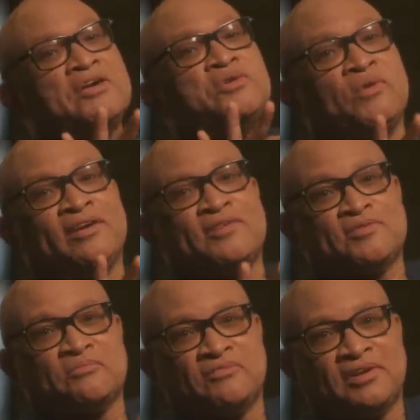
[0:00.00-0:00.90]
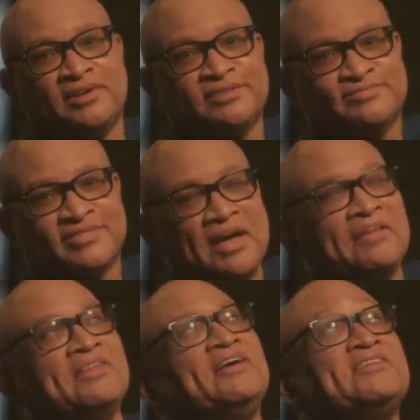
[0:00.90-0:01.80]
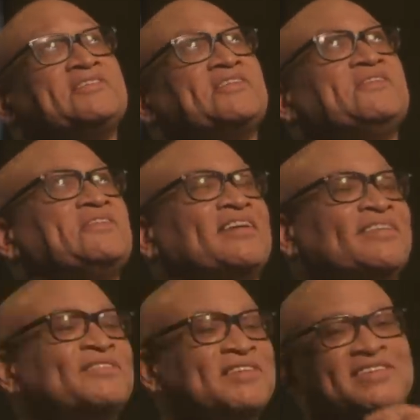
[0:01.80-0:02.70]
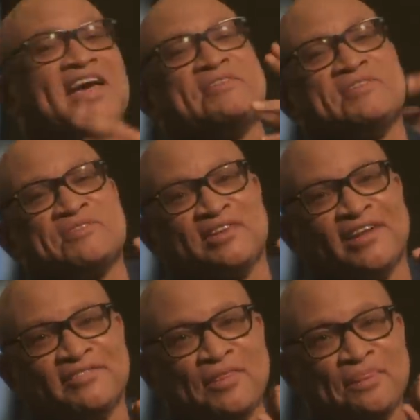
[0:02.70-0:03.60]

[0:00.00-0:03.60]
You want to hear something funny? This is so funny. This kind of makes me laugh.